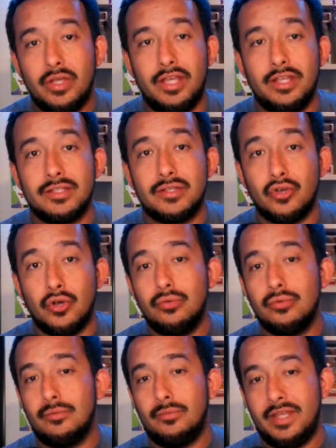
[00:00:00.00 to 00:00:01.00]
is
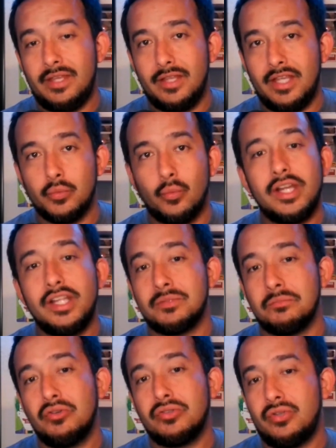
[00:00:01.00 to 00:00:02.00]
what
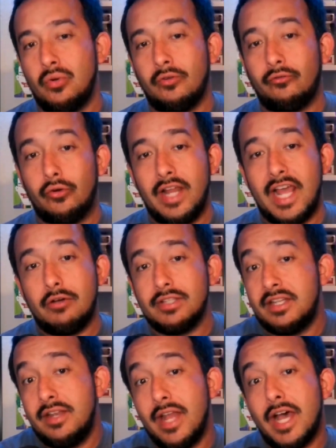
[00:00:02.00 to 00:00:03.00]
he's most known for now,
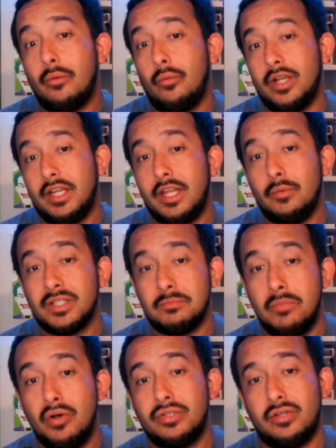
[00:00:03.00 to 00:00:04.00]
is not what he was
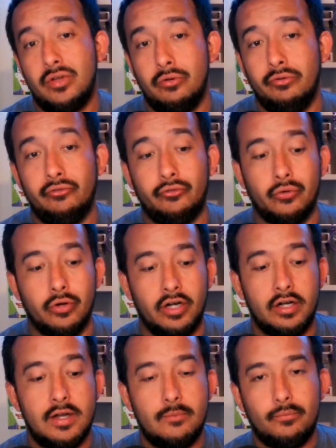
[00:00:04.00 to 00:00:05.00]
most known
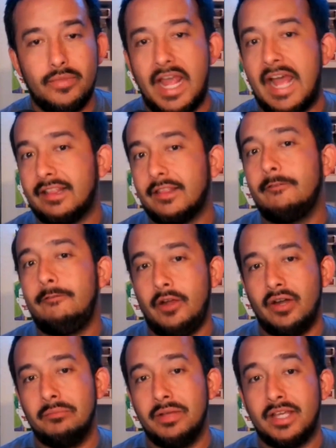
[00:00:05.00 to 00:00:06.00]
for at the
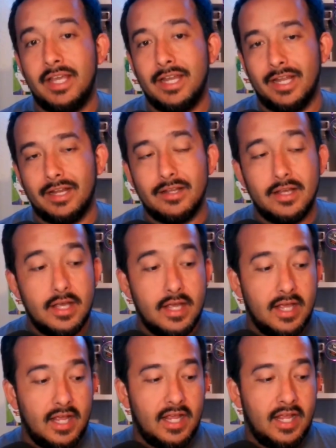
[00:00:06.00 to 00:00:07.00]
very beginning.
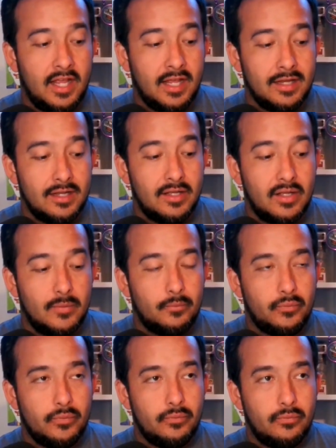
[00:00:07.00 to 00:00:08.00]
And
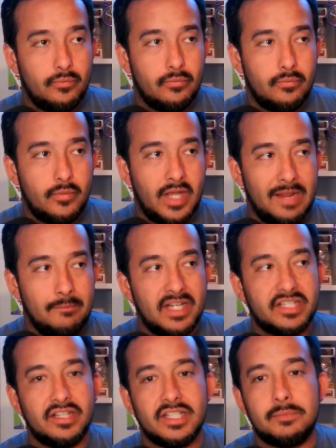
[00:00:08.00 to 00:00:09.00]
I
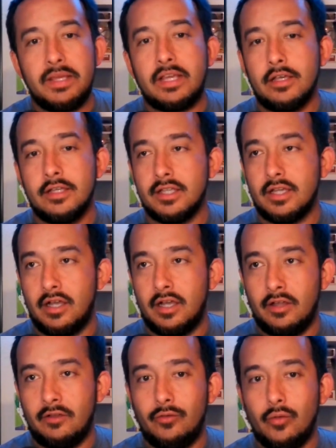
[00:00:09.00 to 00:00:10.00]
mention this because
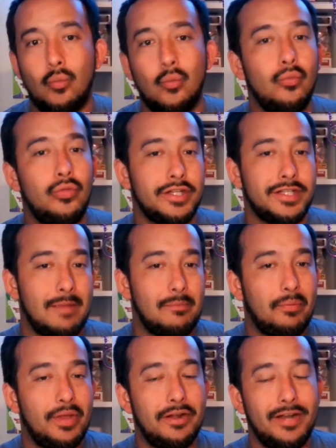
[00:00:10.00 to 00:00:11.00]
of the type
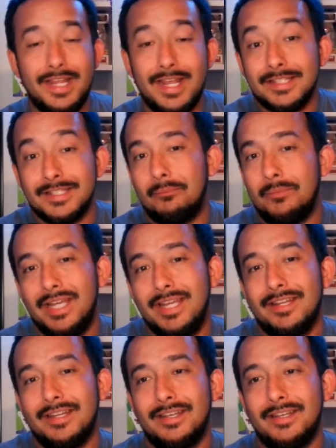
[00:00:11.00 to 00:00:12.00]
of player he ends up
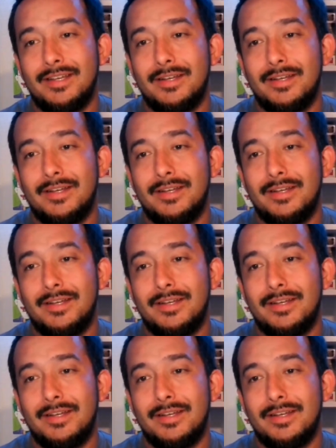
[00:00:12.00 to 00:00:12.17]
being